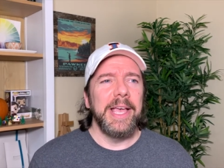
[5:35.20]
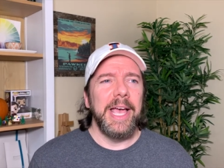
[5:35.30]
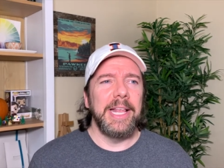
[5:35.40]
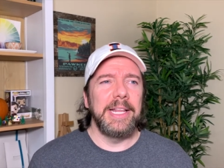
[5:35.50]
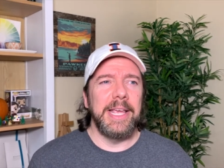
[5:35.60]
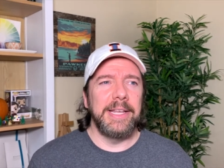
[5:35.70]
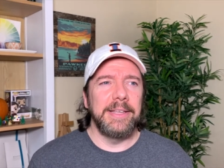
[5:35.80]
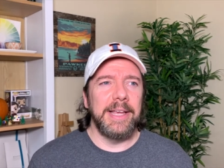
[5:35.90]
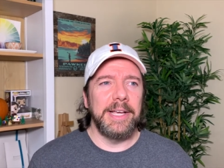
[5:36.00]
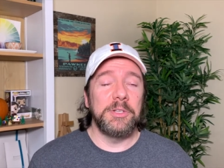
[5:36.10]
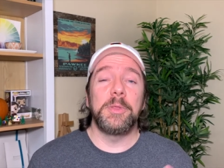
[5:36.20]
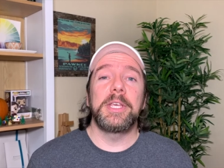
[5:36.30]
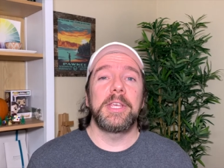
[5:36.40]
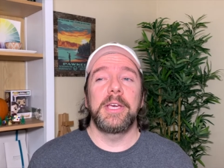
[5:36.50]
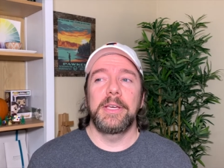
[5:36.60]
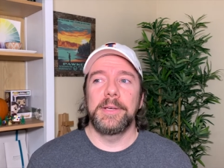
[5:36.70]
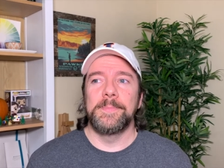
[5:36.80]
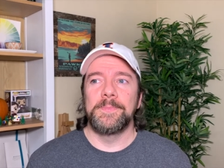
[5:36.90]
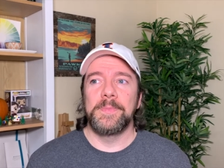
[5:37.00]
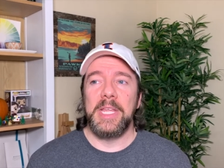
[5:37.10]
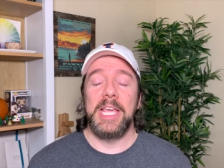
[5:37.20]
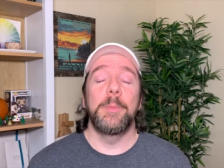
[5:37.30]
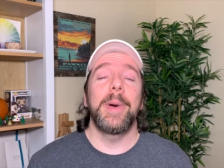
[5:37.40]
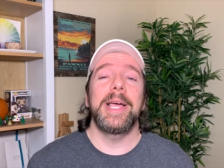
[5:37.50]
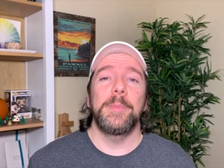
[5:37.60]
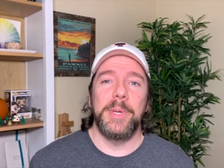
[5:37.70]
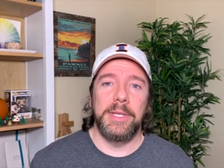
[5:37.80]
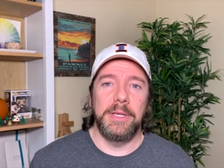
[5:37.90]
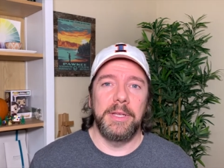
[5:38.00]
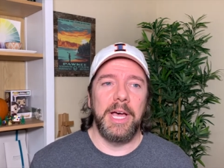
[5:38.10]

And I don't think they, in my opinion,